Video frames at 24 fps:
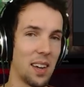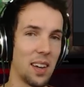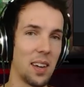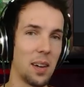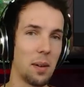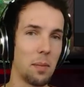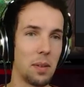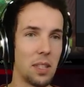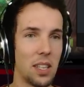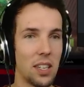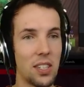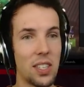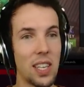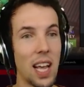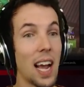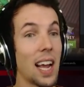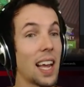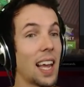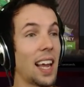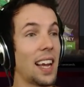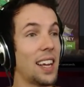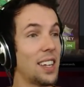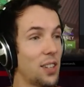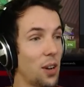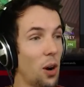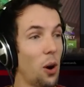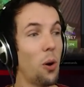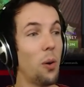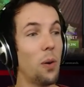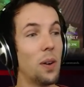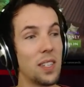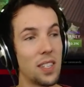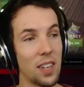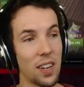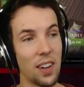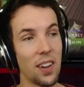But the stacking is
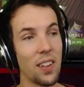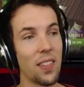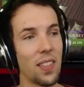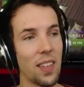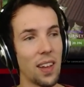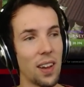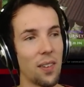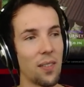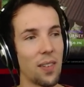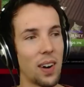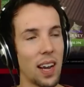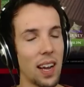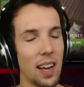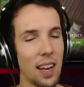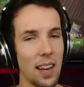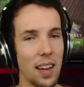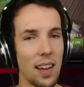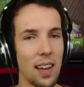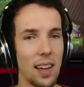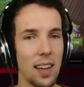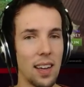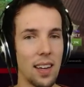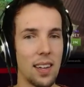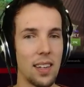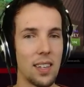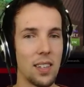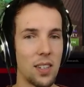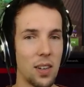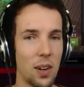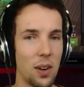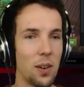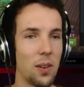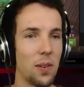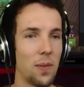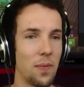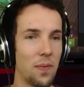always a good thing, right?
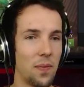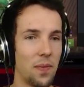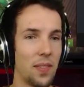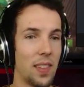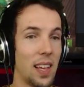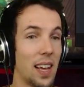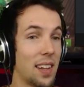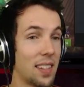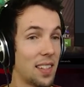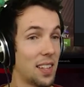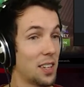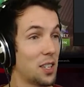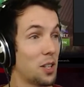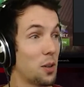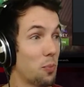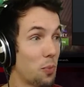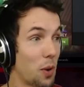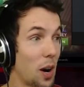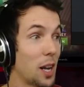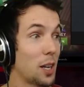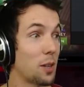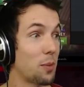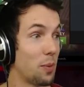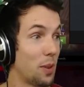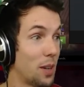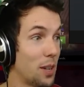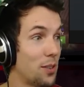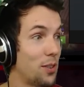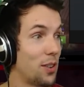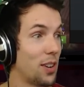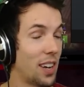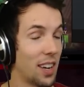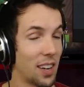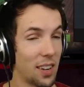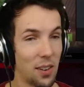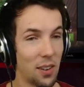So yeah, that surprised me that you
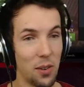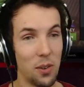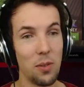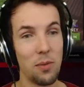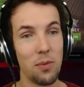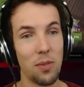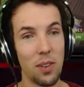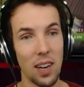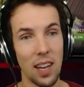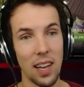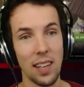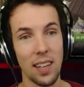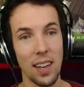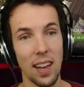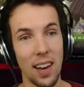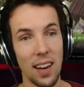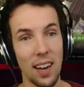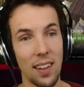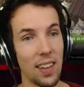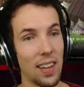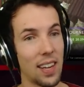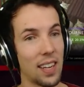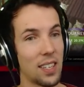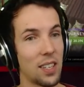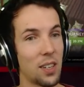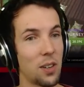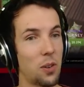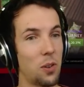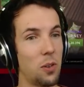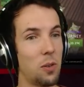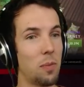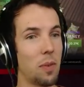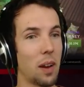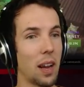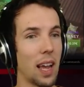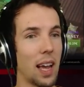get gold for that. And I think it's a
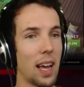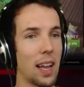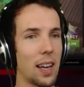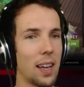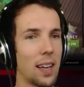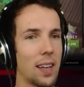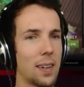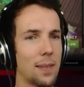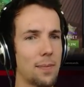cool mechanic.